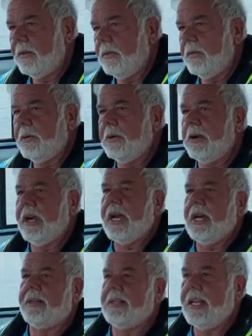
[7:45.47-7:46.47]
when we were
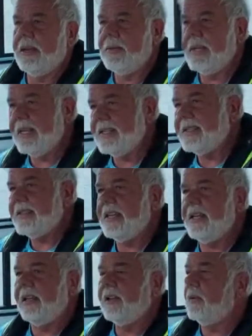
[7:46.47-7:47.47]
out today, we did
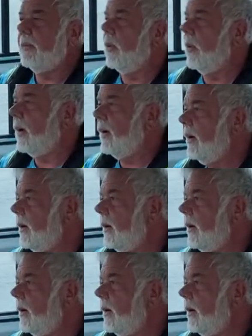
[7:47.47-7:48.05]
see a little more